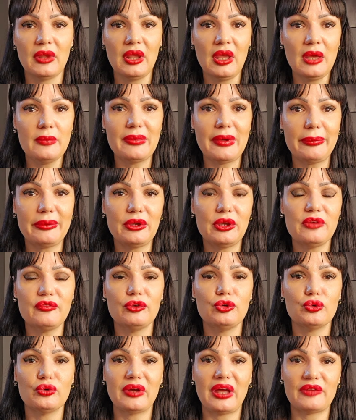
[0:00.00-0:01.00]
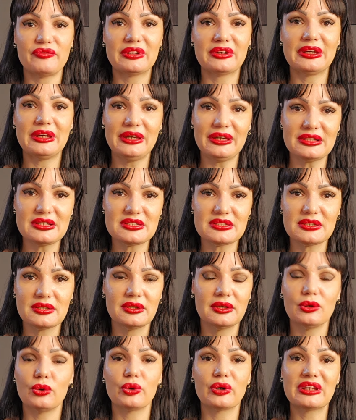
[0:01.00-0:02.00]
Maybe even you have kids.
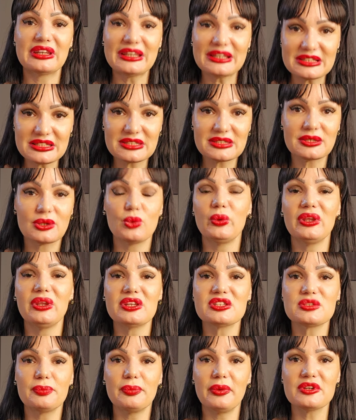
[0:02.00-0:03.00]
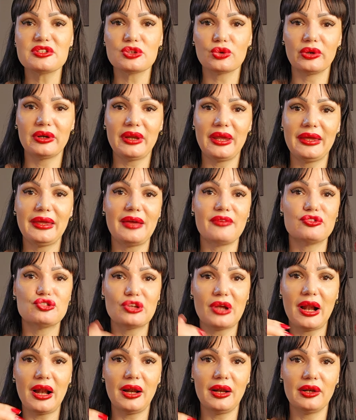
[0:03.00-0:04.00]
Or kids with this person, or they have
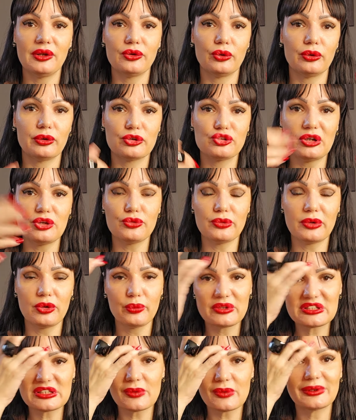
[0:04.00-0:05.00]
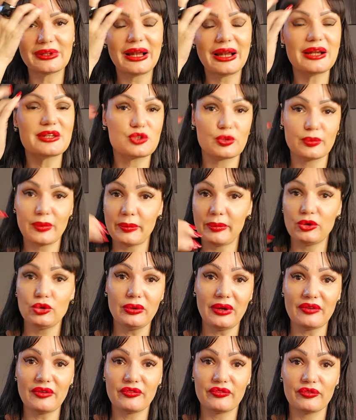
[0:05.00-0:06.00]
child or children with someone else, or maybe you
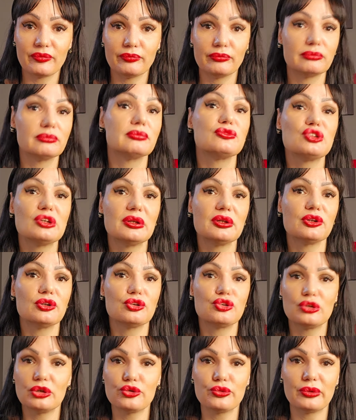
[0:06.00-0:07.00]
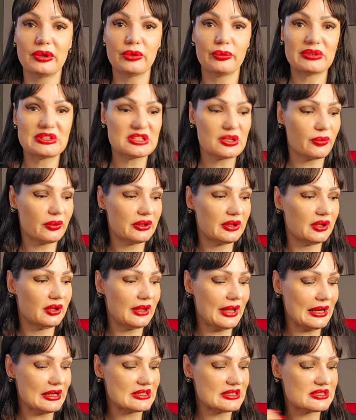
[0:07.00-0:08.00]
have children with someone
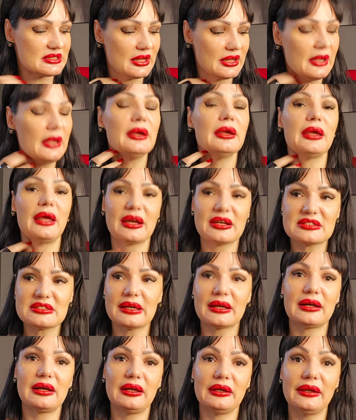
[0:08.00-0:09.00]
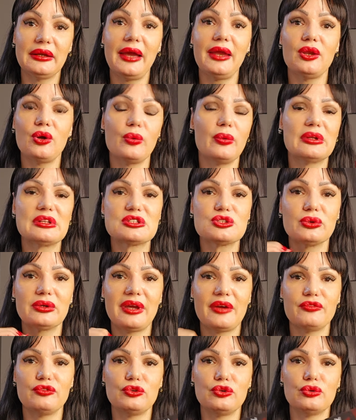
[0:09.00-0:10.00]
else. Exactly. Nine of Wands, you
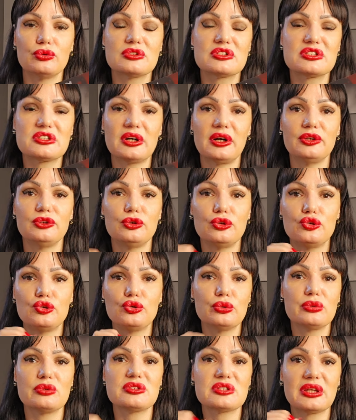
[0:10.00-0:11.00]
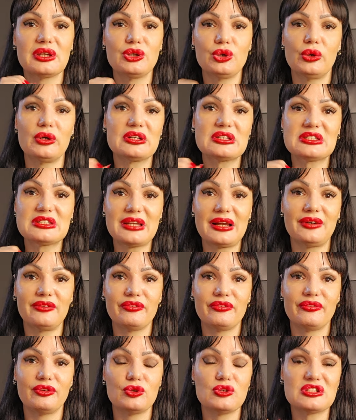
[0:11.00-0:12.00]
have to start to choose yourself
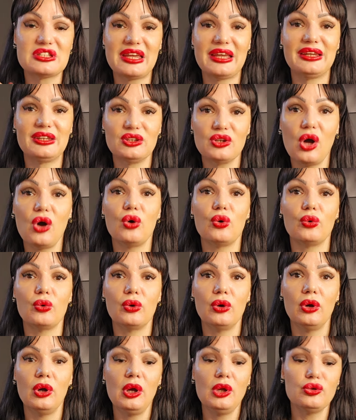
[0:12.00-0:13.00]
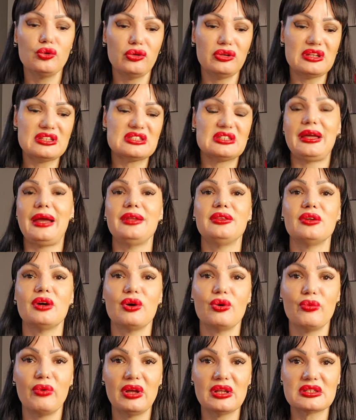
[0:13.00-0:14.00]
to say no to this Knight of
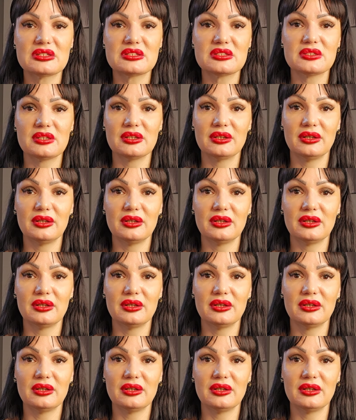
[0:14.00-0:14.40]
Wands